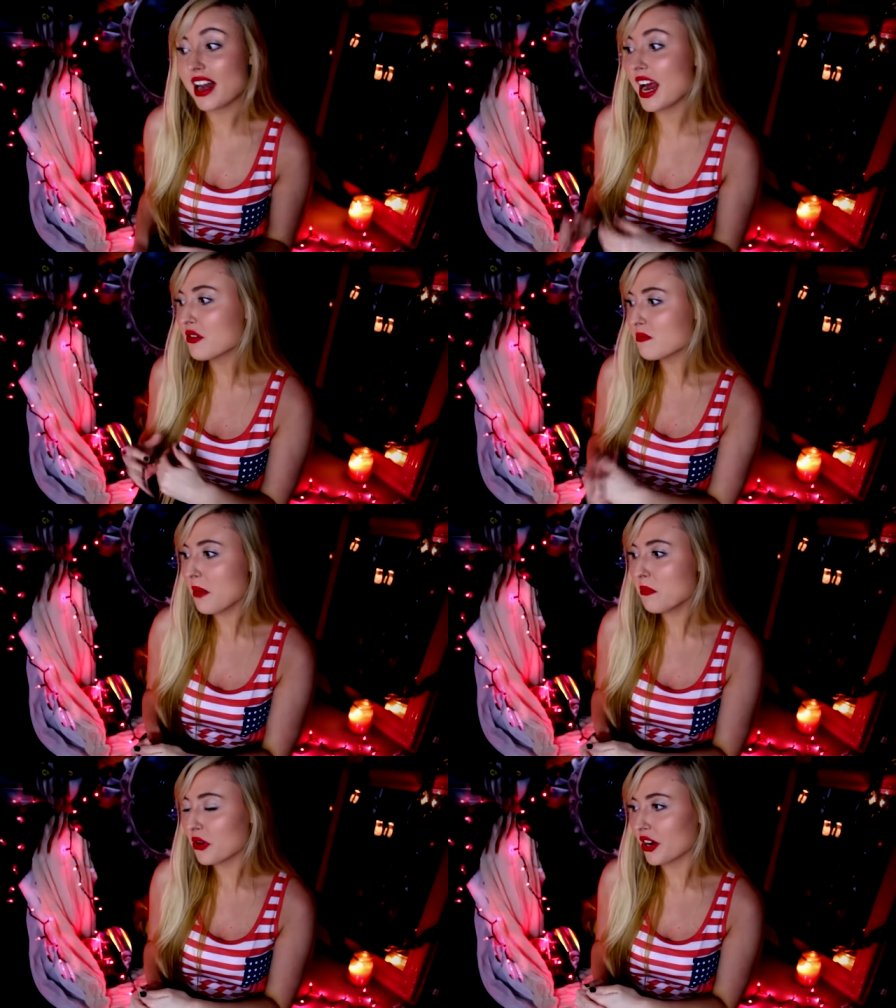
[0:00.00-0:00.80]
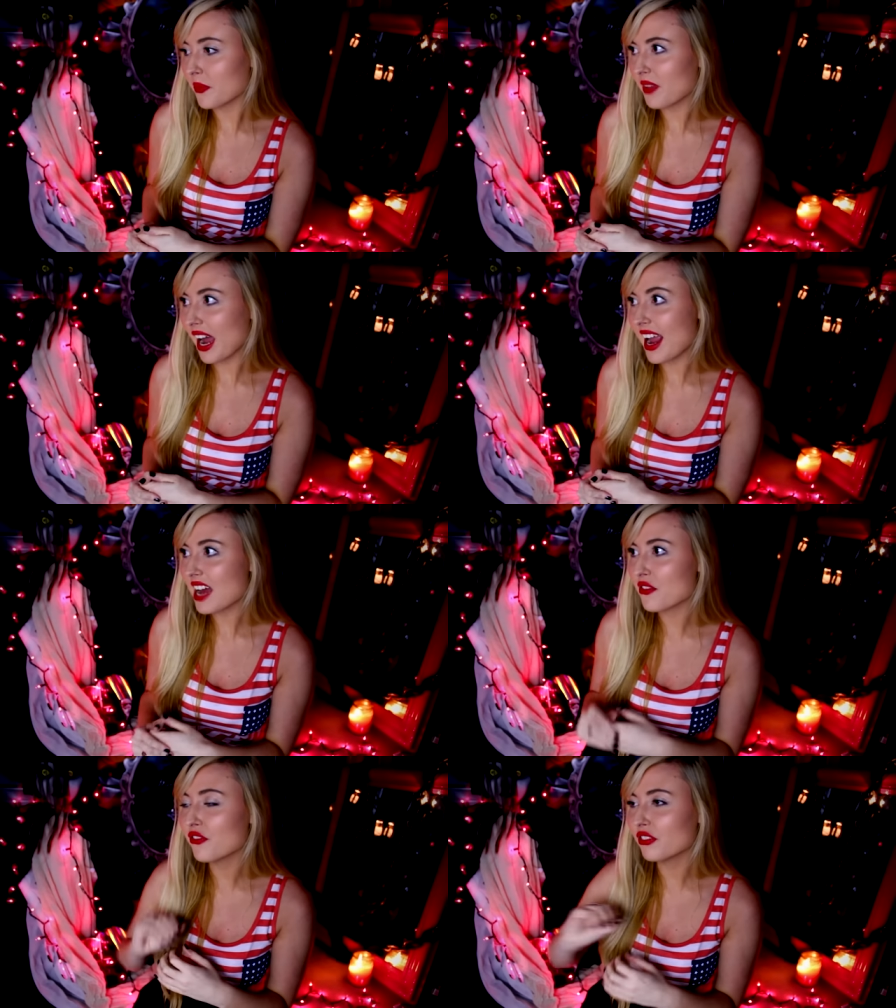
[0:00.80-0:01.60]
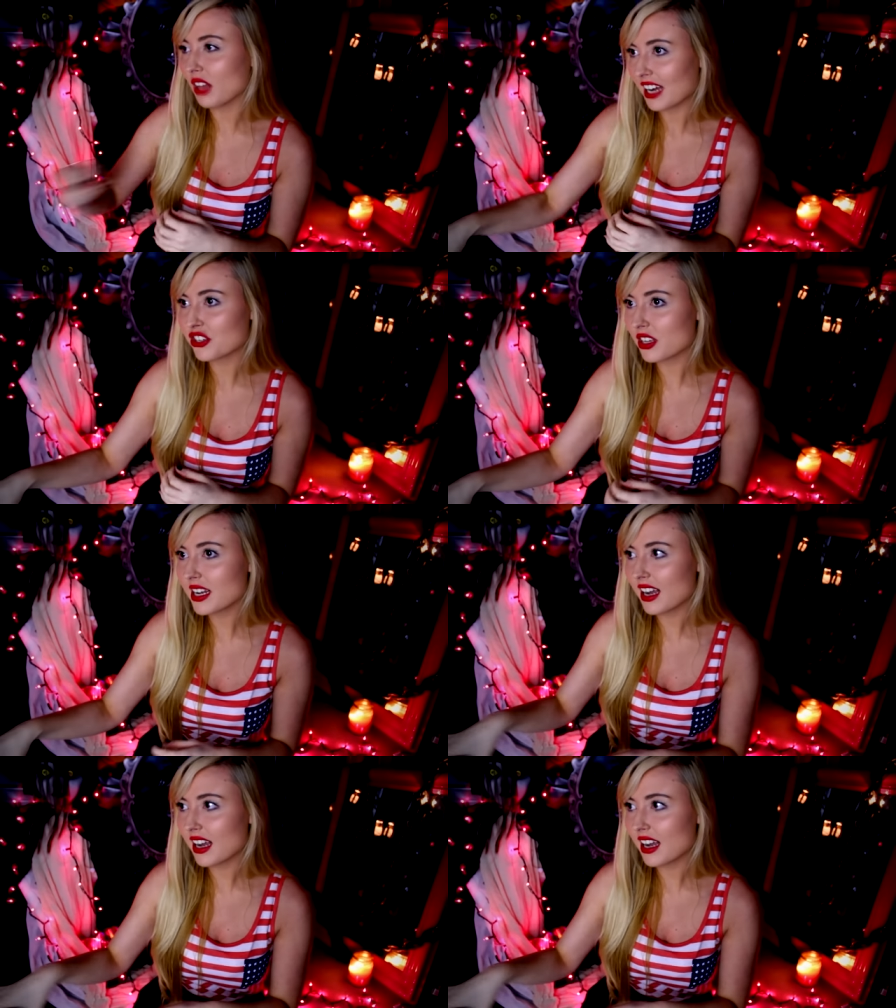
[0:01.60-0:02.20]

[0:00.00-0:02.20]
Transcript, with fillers: And I remember I had a flashlight